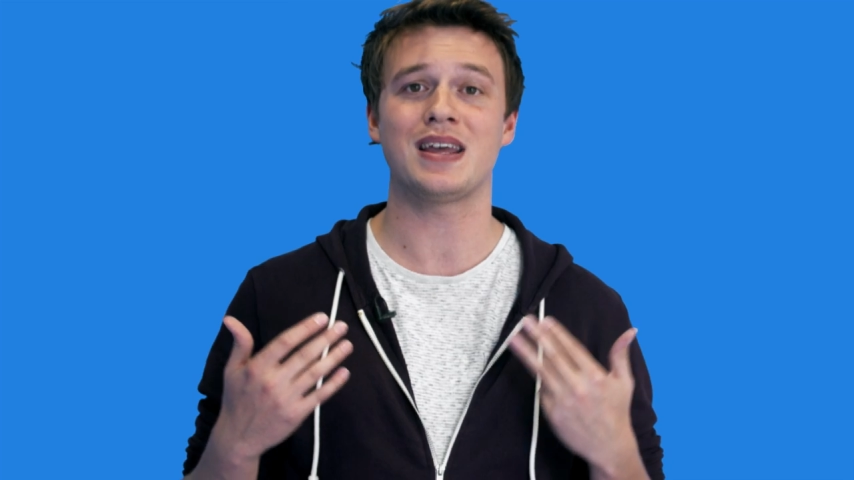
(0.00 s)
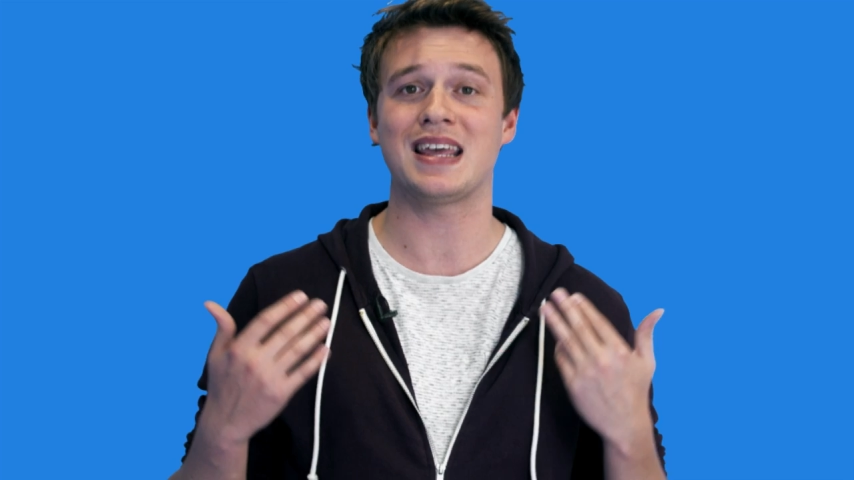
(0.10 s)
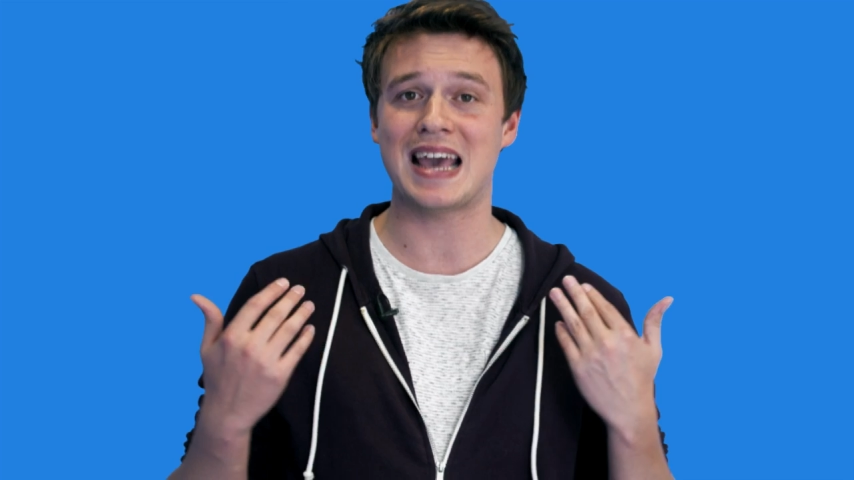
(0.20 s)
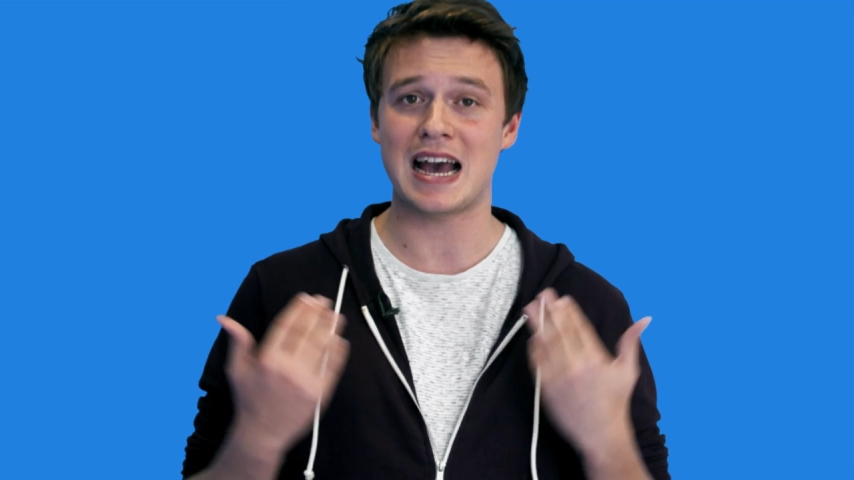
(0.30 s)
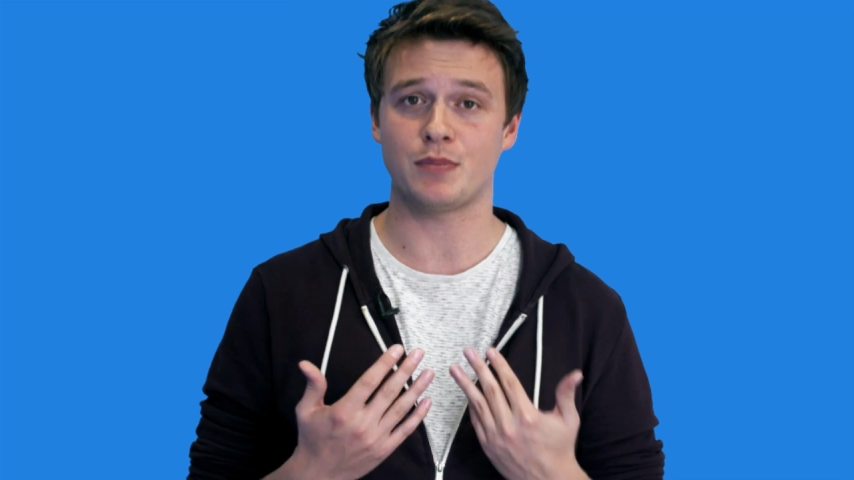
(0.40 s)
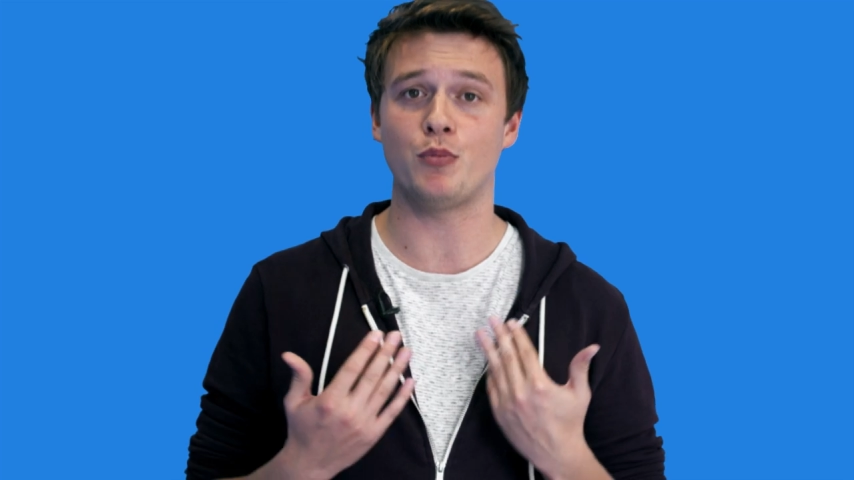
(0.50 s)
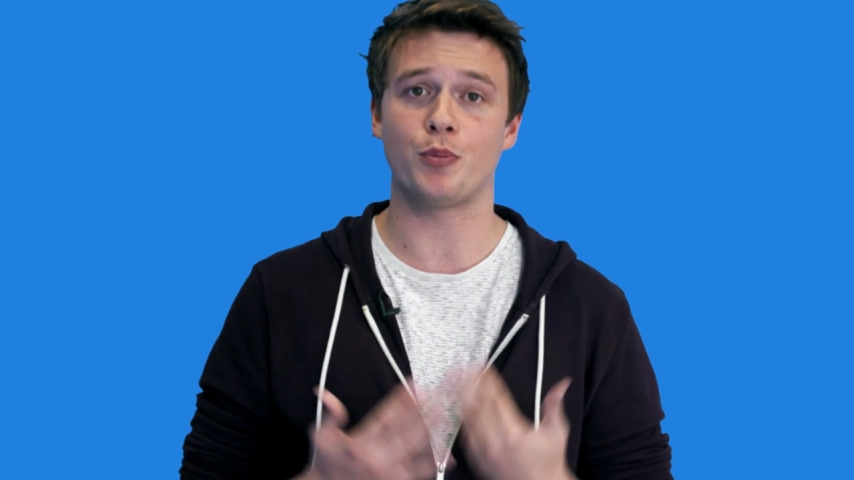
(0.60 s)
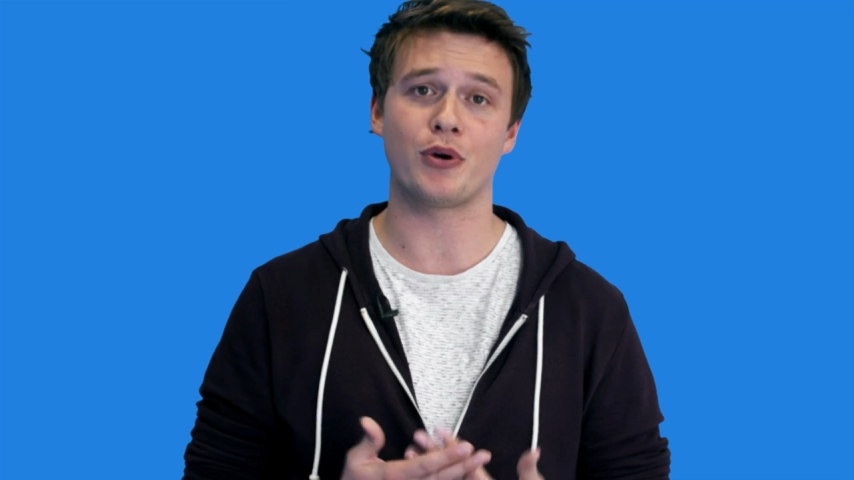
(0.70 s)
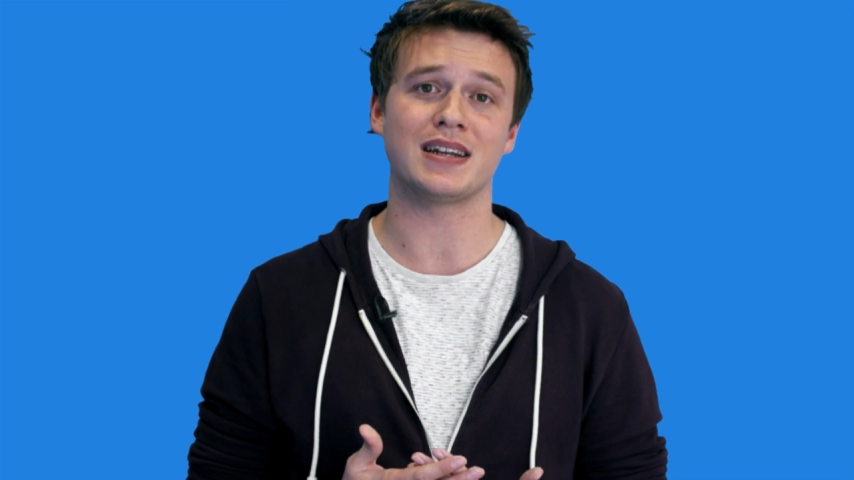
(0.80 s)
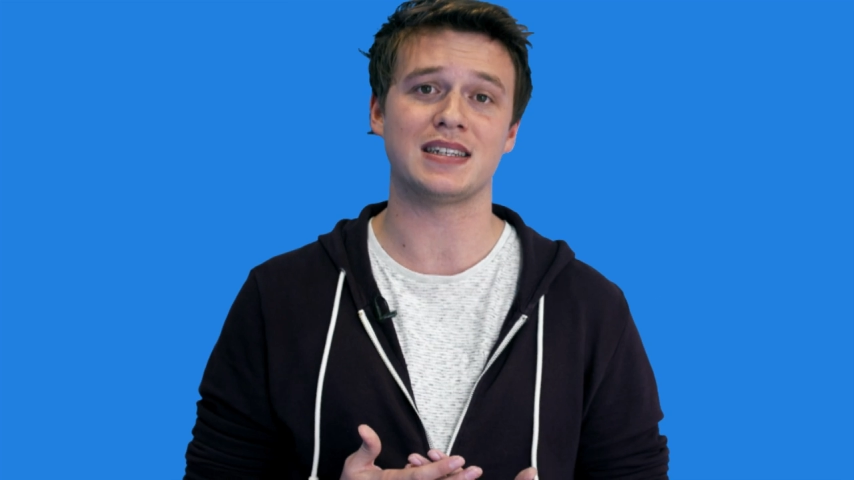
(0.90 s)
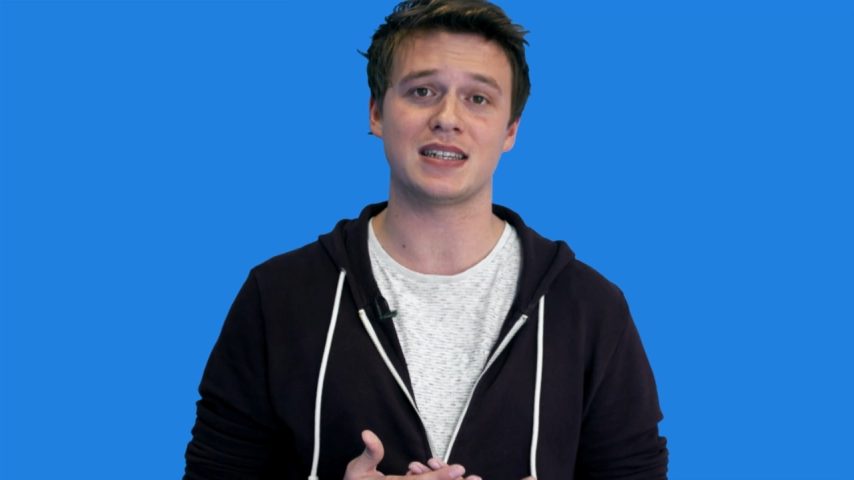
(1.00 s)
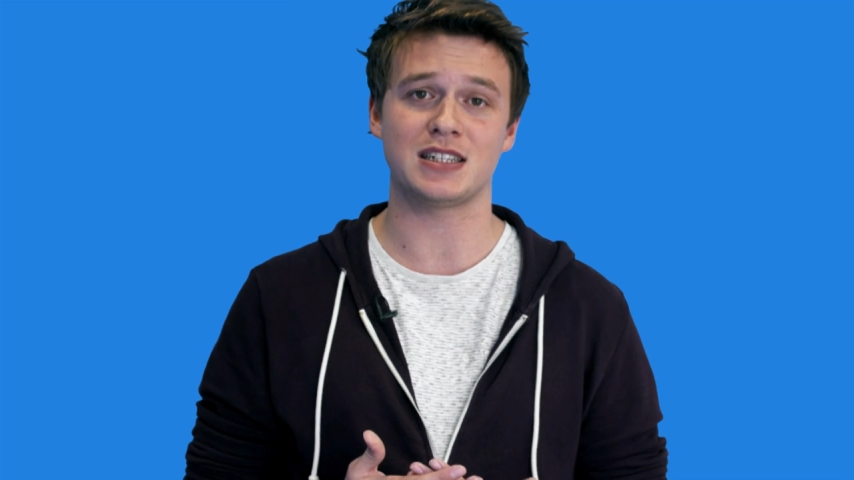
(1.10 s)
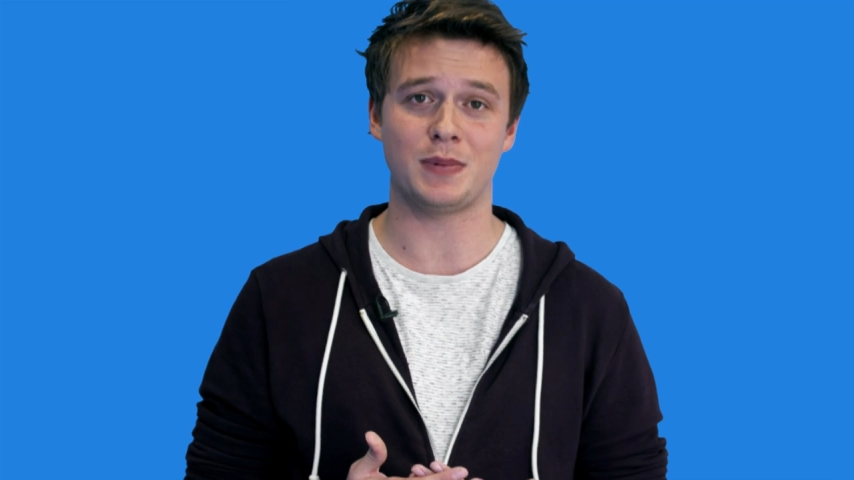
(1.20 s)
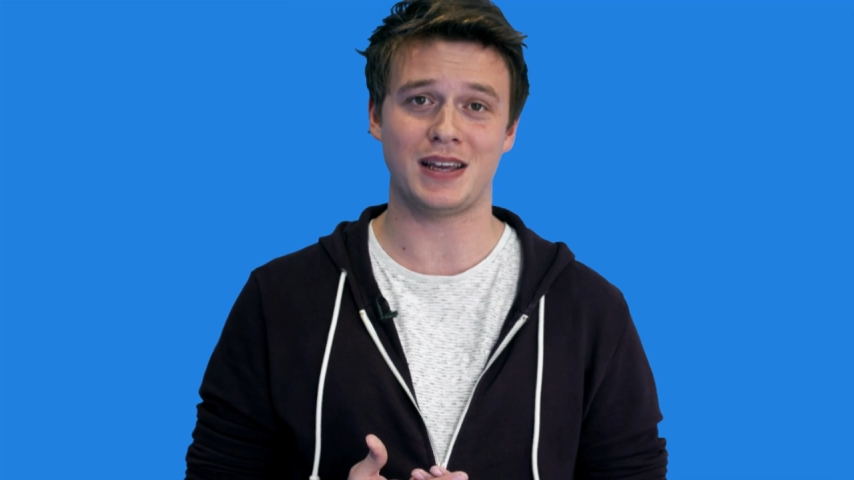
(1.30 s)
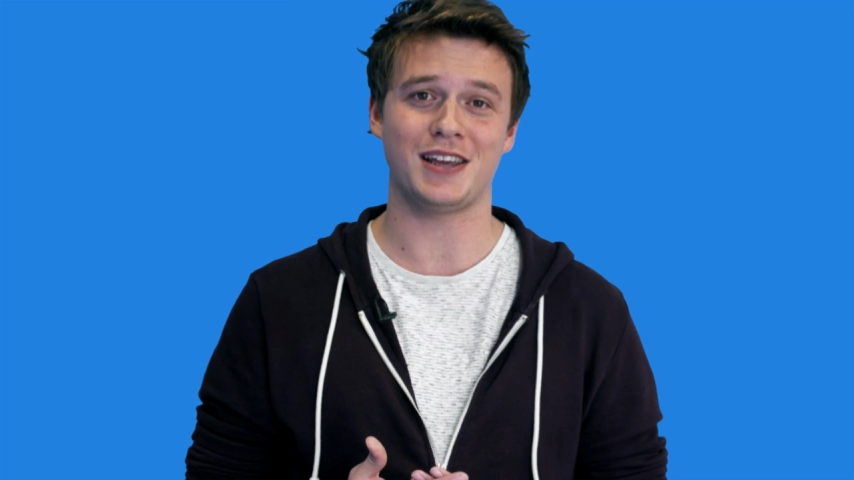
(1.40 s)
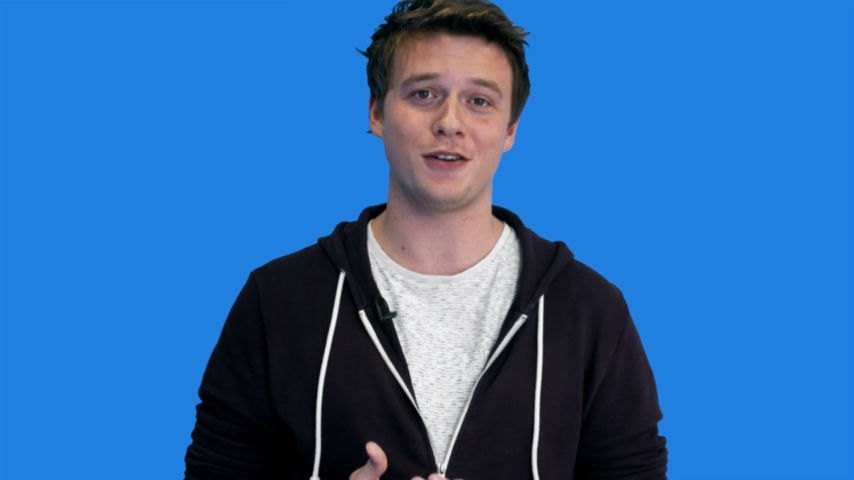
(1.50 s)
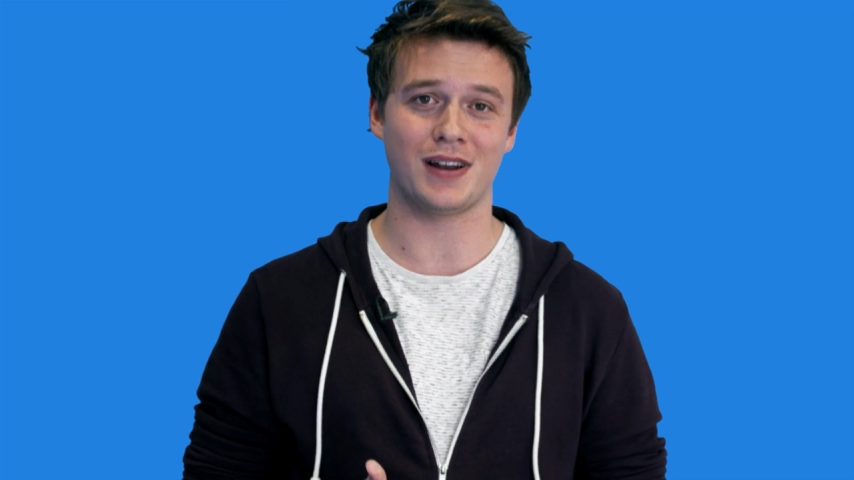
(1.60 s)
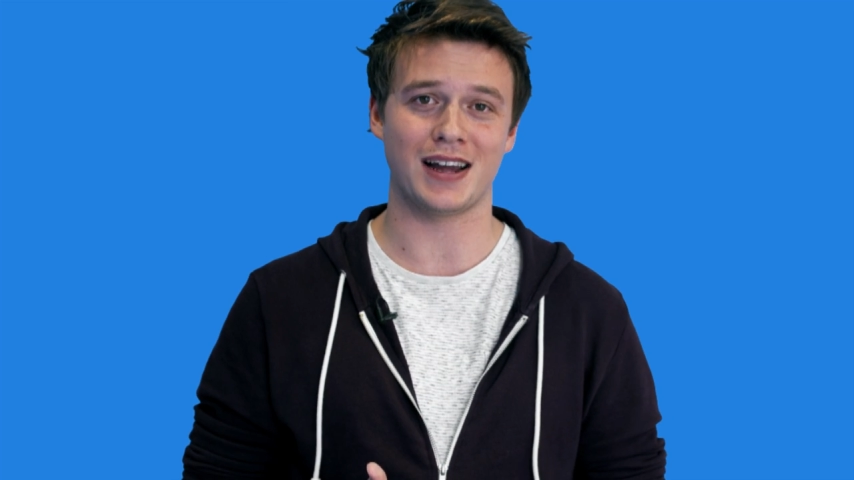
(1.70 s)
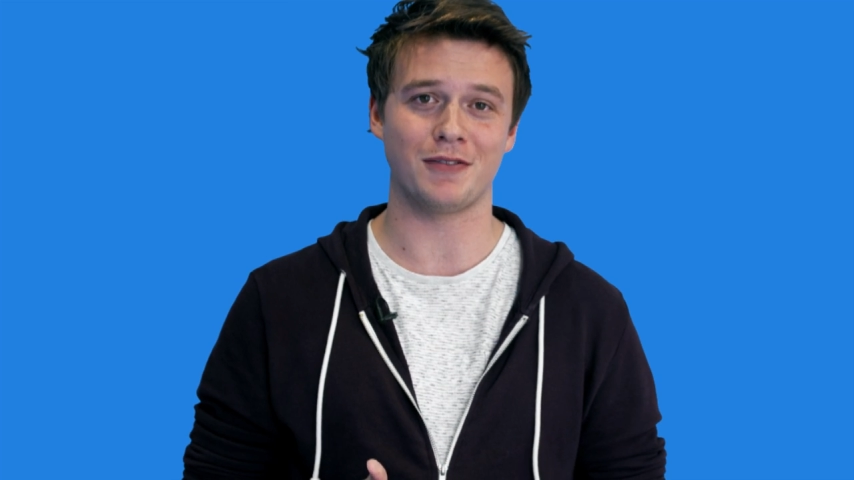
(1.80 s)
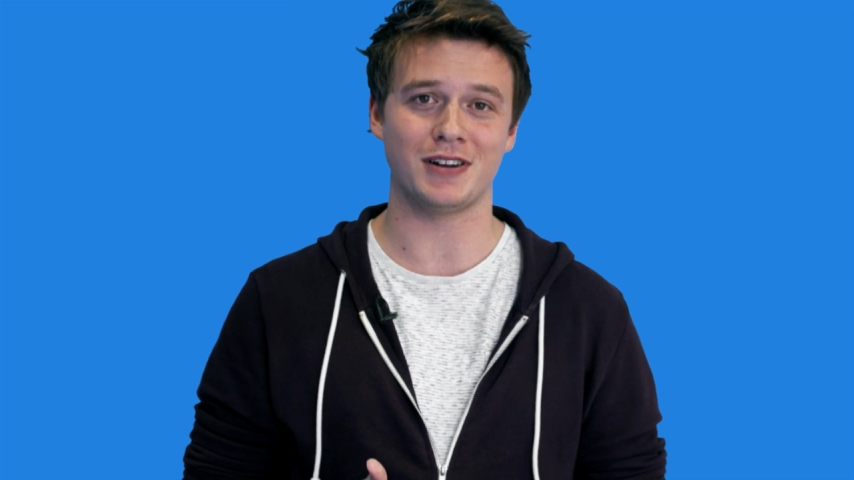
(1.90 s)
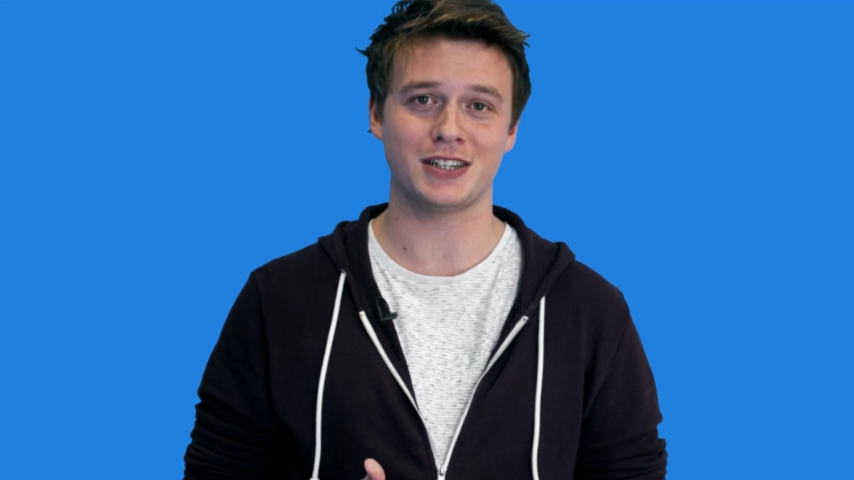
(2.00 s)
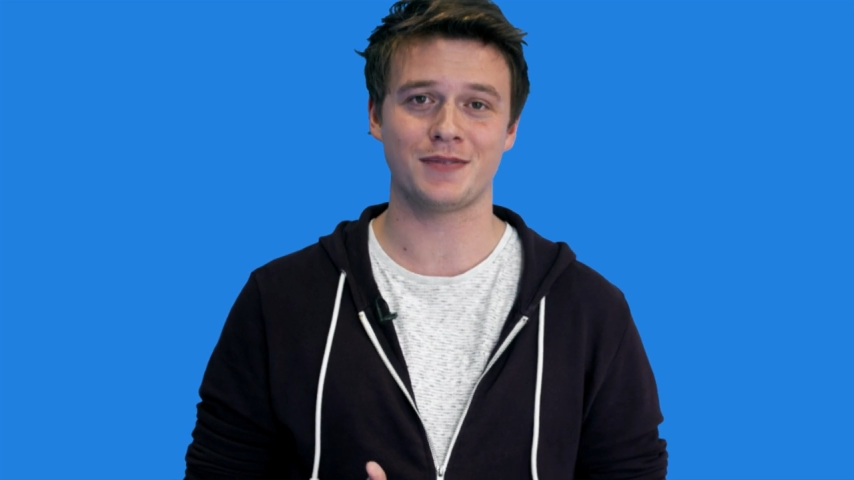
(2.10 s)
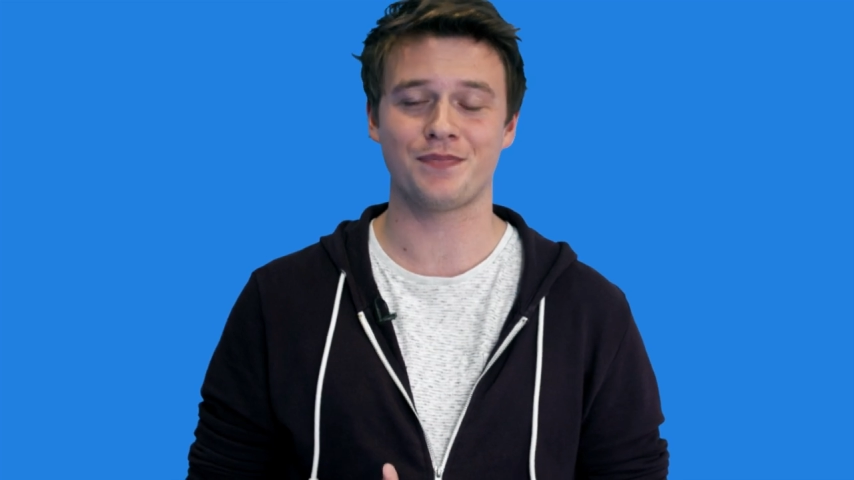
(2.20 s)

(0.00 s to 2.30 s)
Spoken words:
get more practice at speaking your language.